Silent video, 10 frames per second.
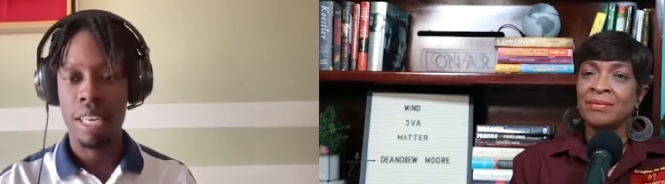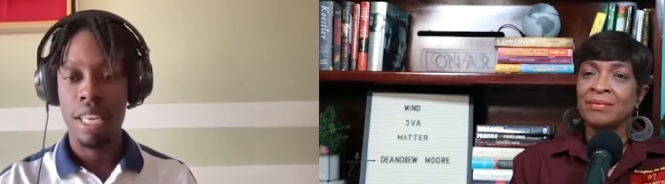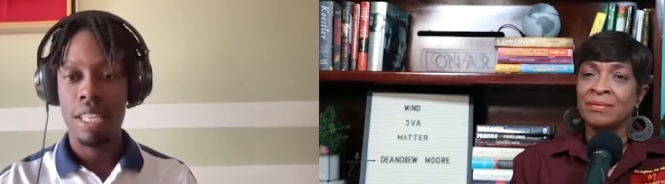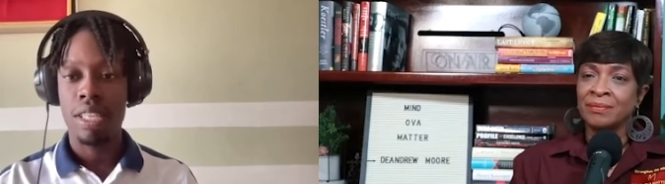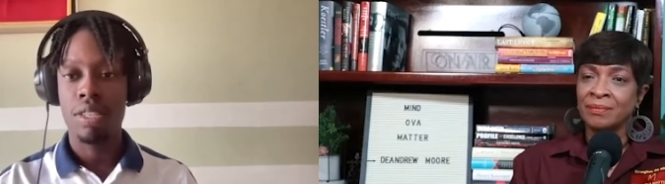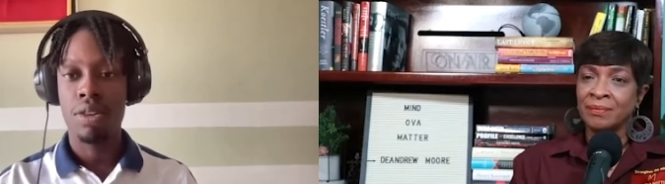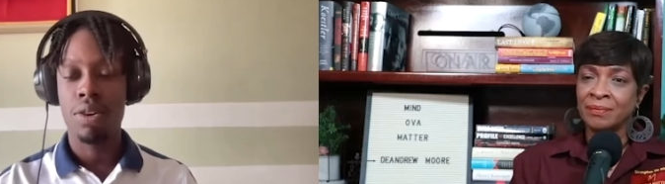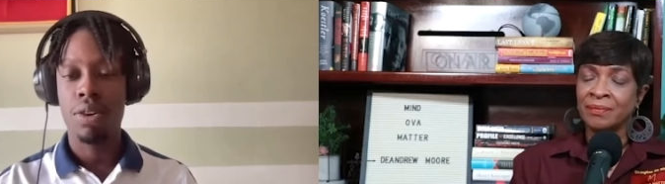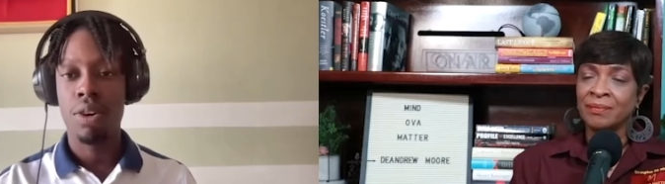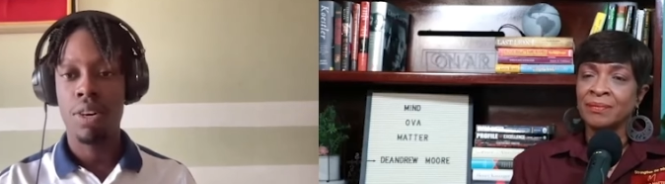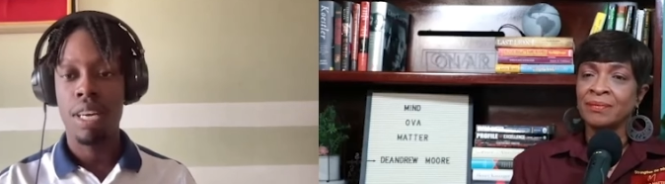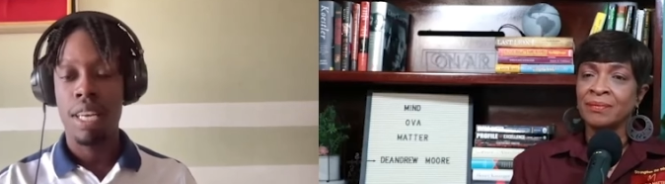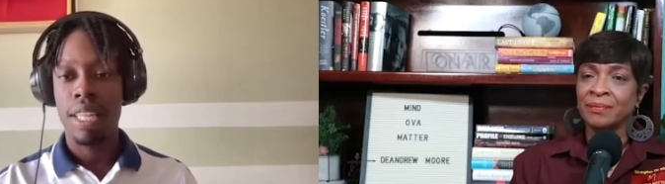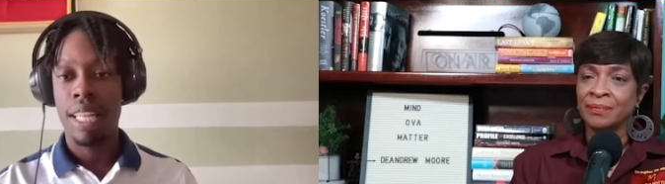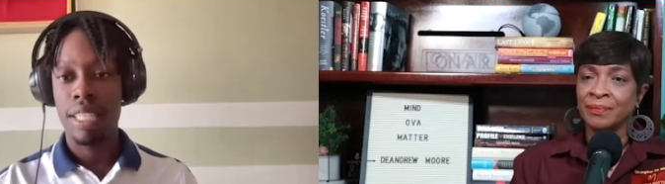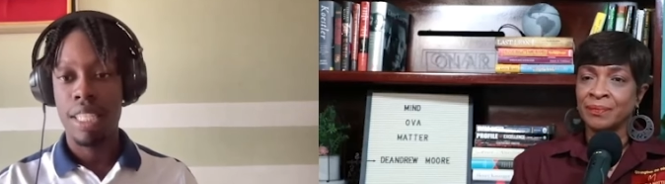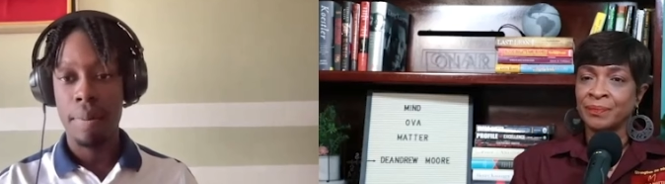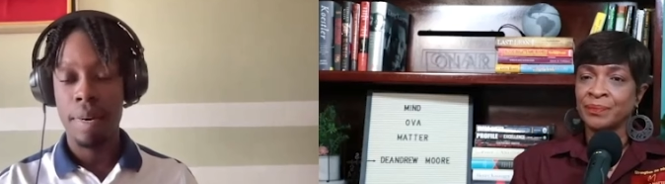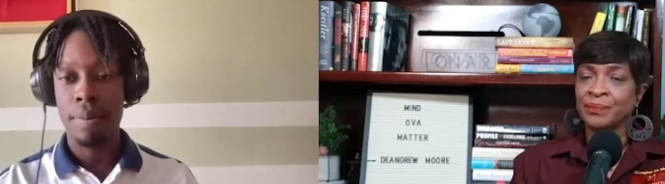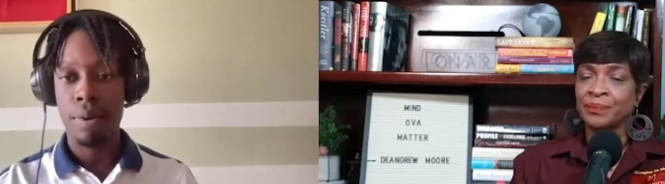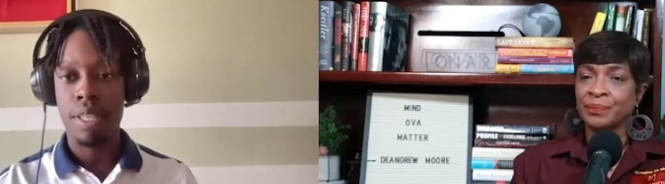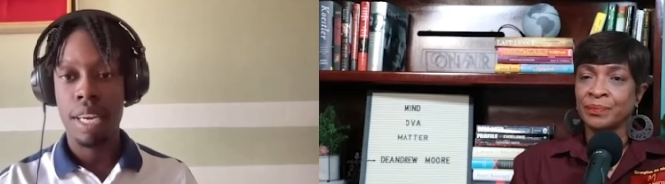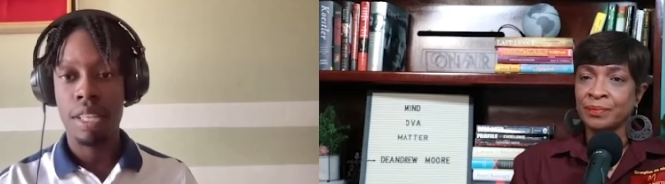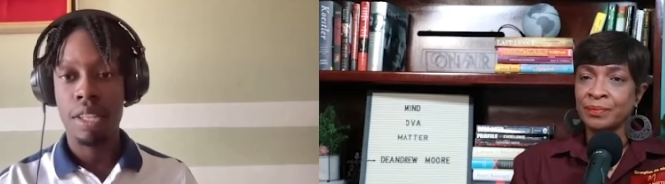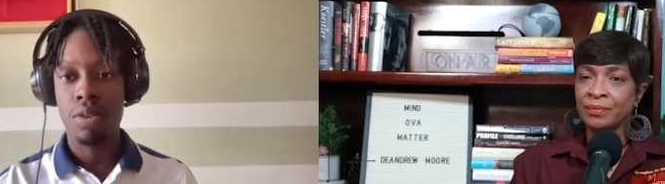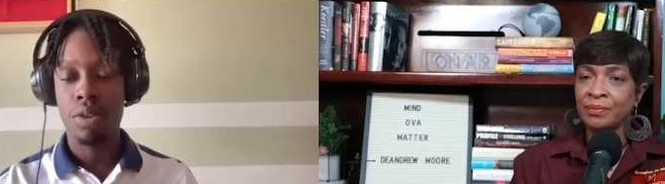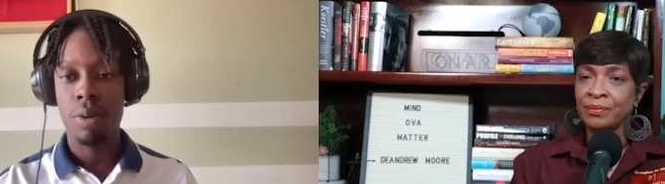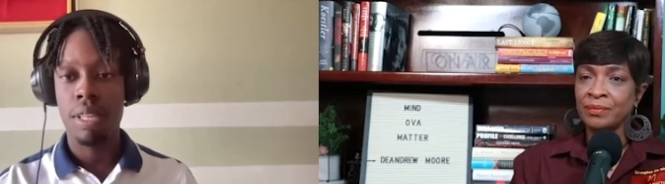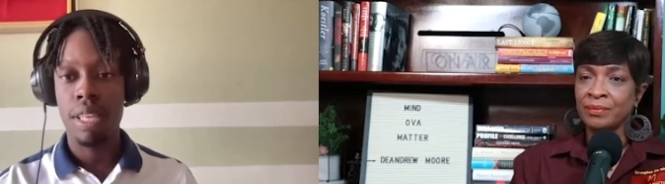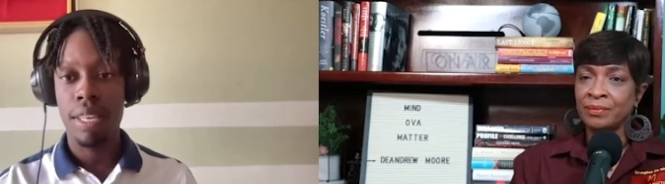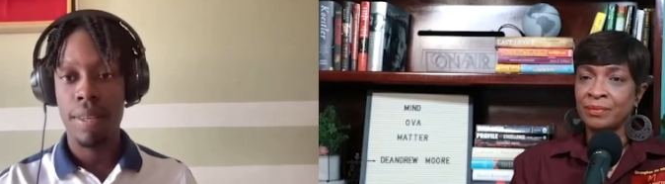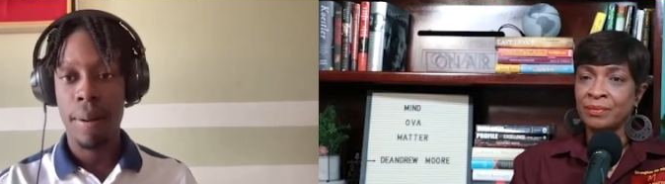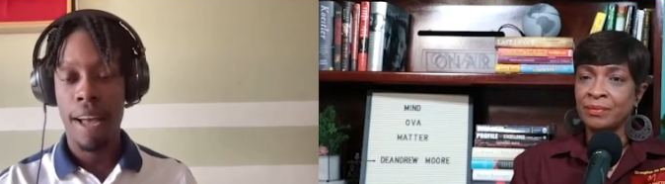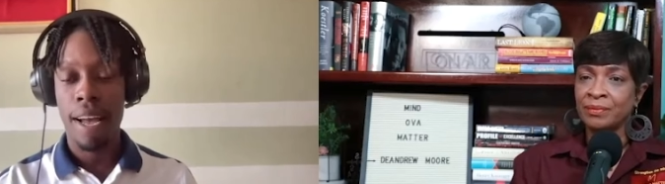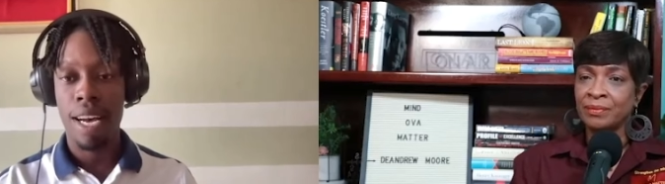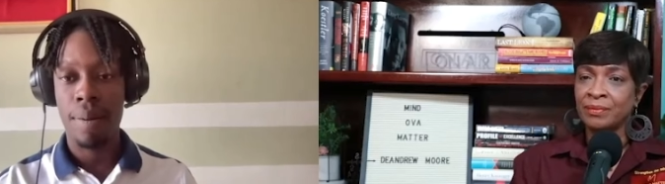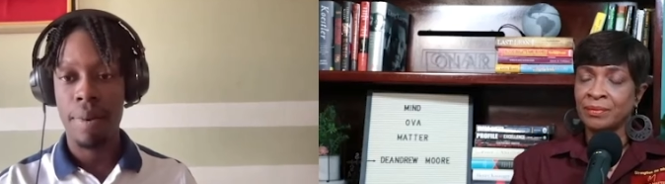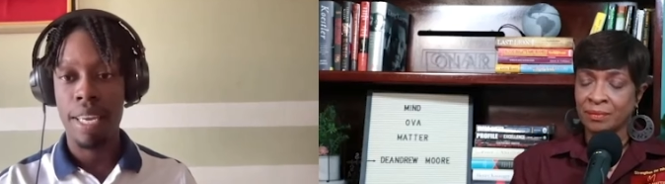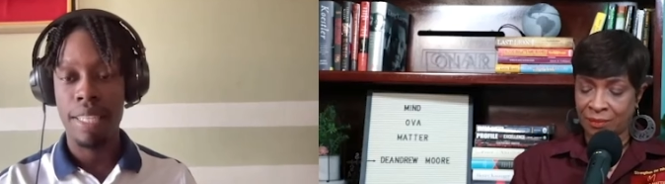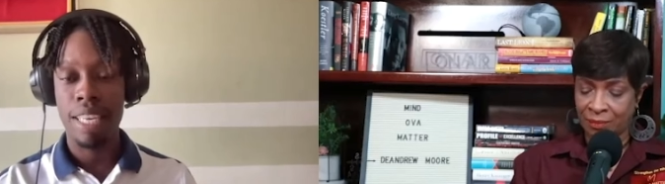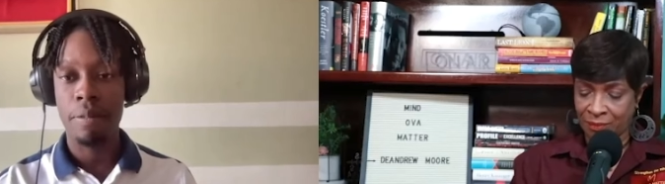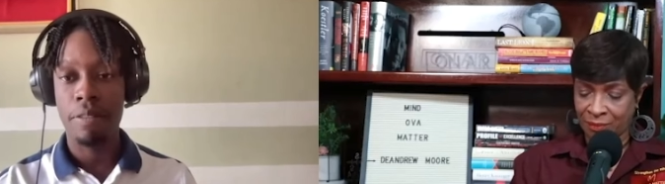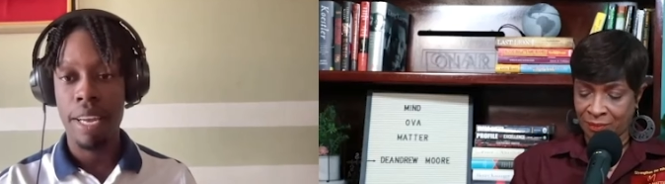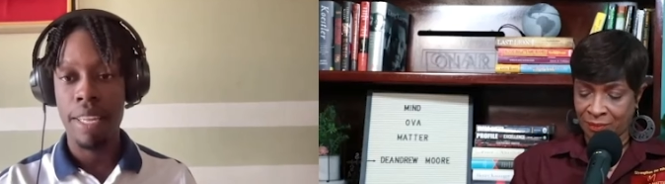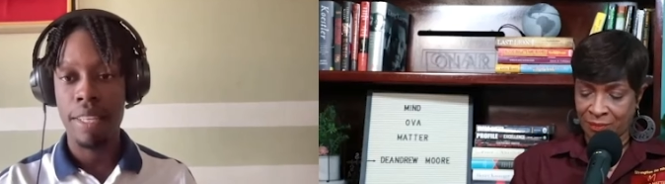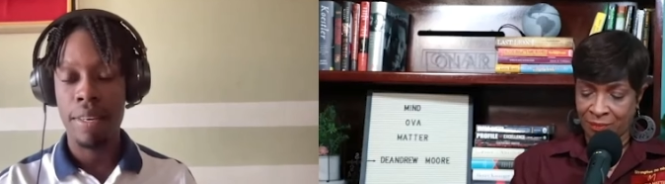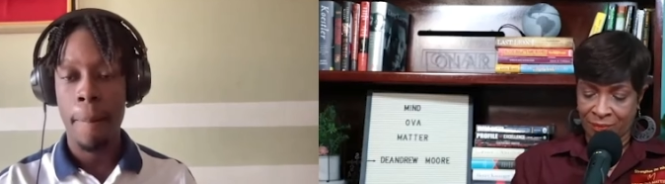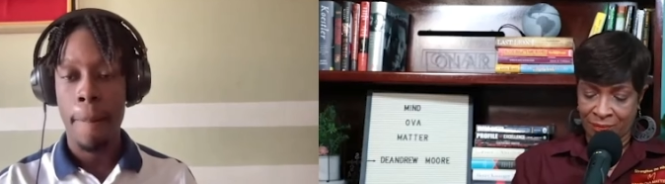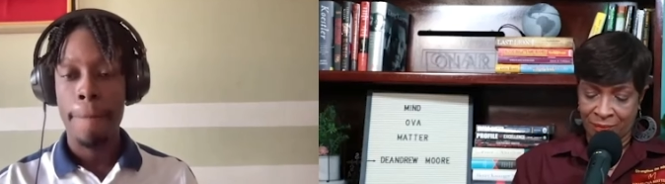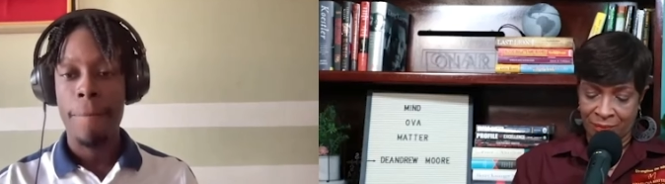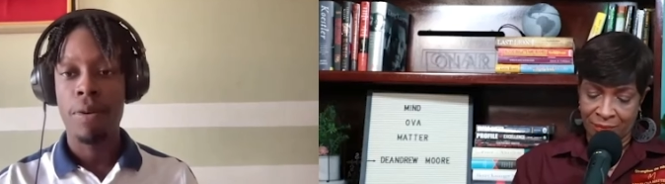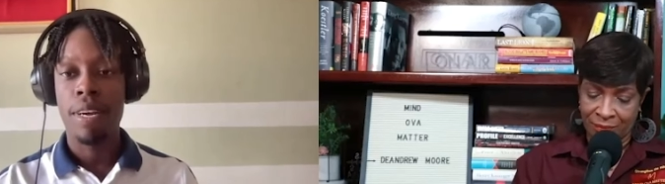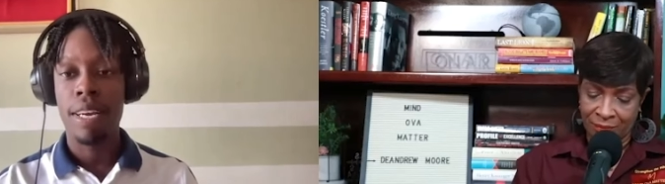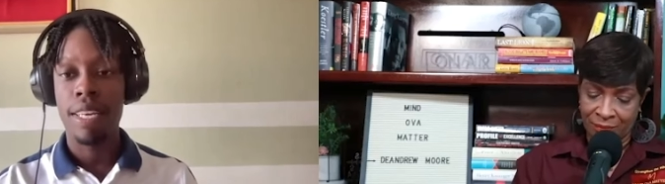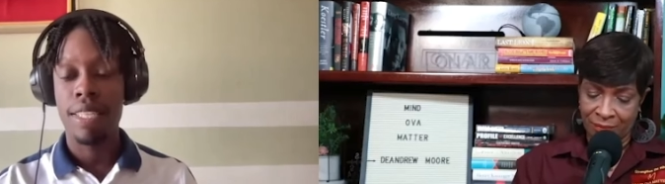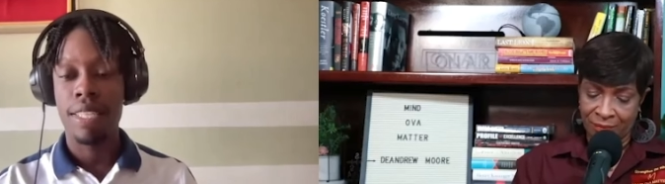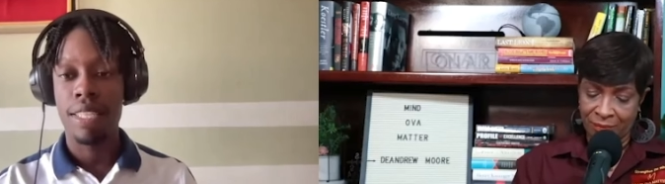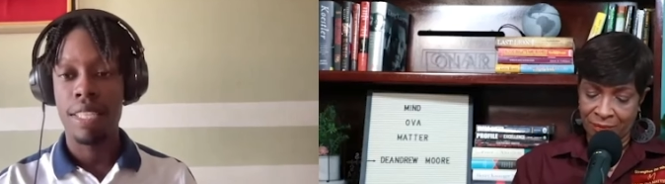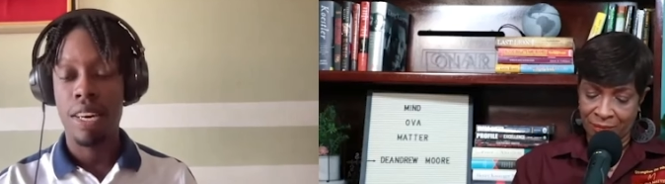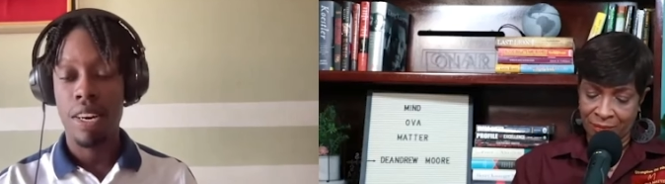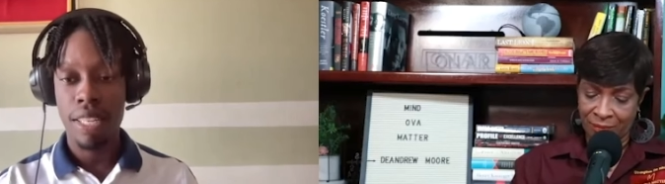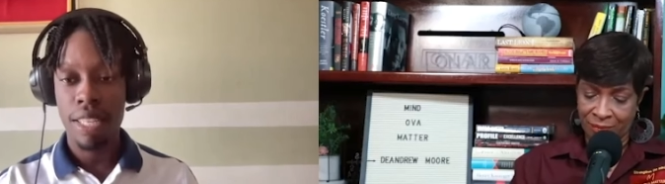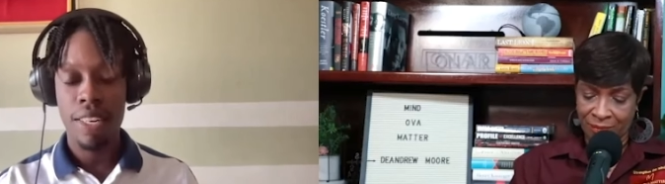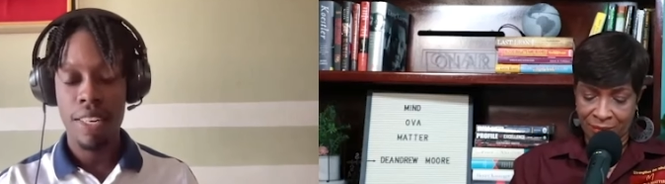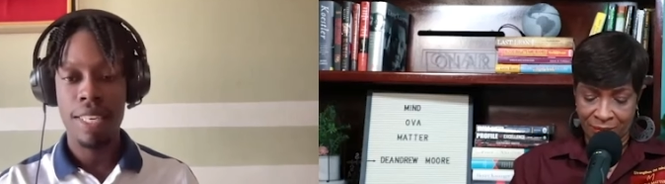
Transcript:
Speaker 1: uh, mm. so that's the same approach i took within um atm finder where it's ordinary